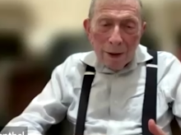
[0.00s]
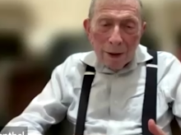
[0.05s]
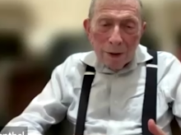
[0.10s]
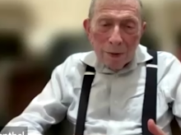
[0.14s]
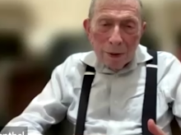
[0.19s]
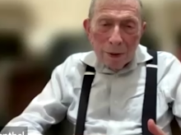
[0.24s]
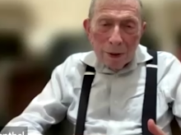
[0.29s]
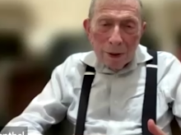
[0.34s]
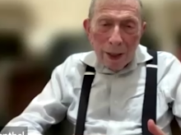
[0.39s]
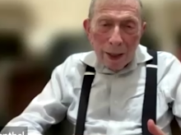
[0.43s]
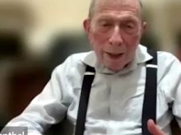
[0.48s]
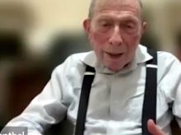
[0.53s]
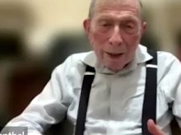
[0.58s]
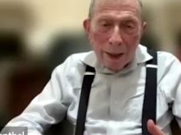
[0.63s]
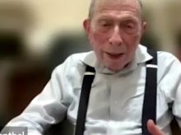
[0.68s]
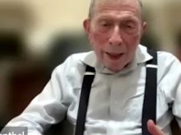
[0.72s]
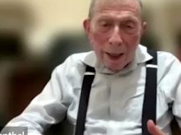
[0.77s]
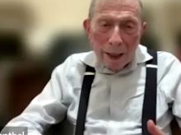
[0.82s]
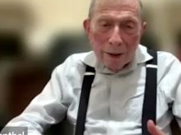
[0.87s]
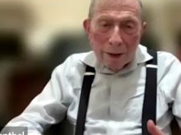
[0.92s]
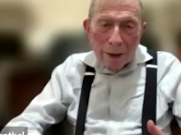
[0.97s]
this was not
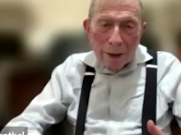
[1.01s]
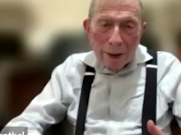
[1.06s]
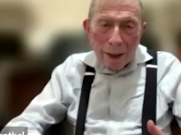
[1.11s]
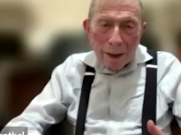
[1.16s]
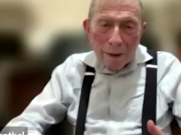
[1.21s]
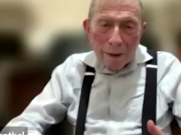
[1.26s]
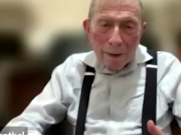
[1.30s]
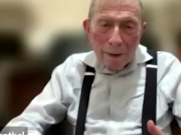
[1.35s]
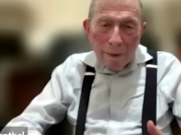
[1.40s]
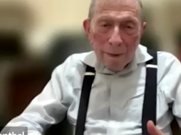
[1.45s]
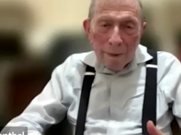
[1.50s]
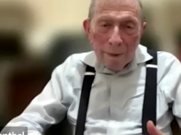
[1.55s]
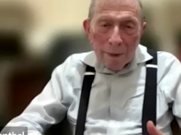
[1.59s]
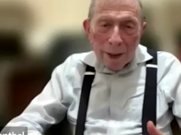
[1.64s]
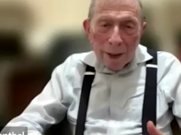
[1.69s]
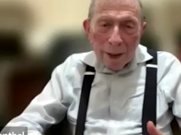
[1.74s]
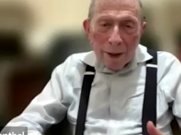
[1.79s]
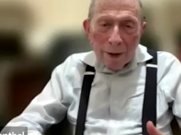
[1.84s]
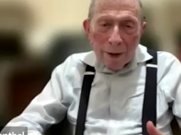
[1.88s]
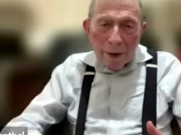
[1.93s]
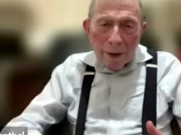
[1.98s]
an accident.
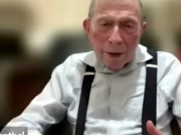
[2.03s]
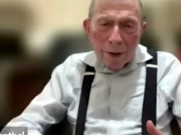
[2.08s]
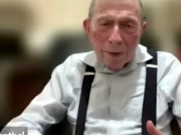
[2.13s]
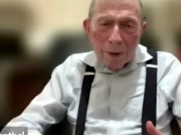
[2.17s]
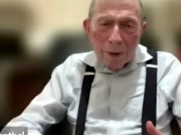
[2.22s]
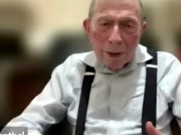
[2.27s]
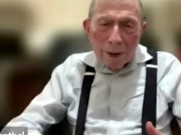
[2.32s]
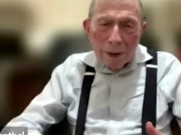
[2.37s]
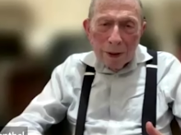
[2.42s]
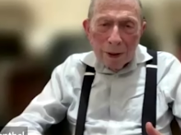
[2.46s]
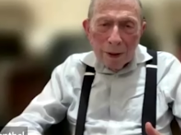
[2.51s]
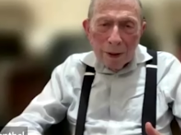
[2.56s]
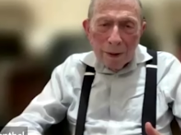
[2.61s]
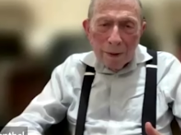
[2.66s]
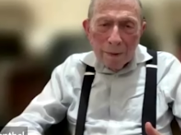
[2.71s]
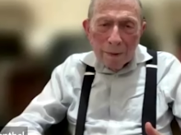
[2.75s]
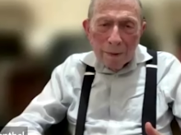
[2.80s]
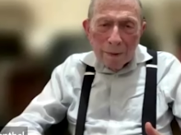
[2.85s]
This was